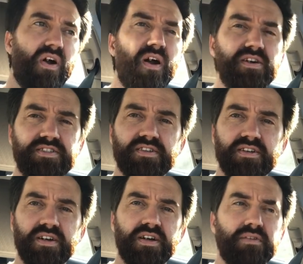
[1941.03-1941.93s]
art,
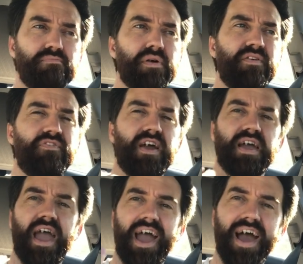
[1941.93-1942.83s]
but if I
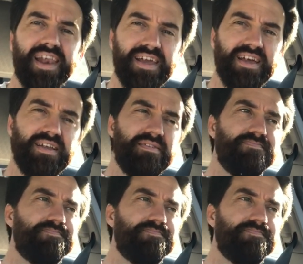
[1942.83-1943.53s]
add in,